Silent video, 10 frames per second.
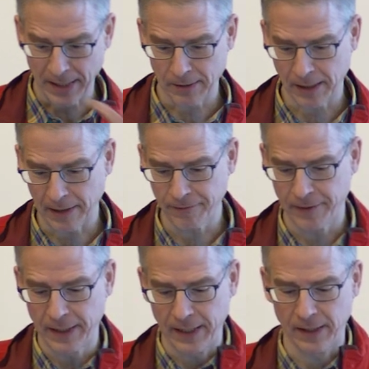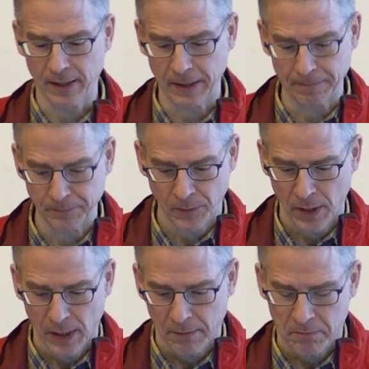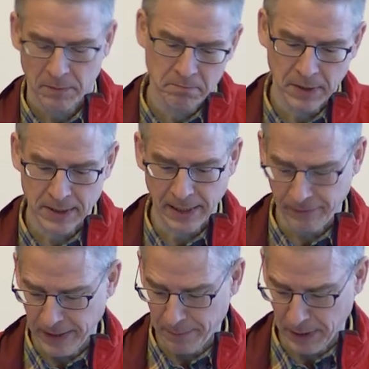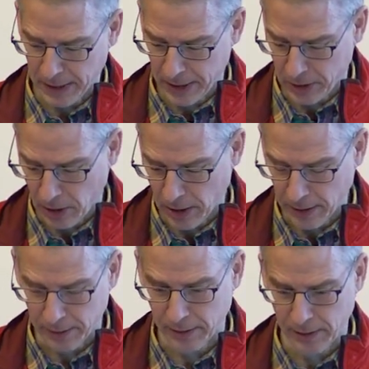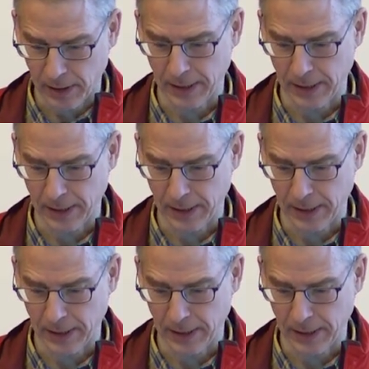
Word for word: and it's roughly um, it's roughly a billion dollars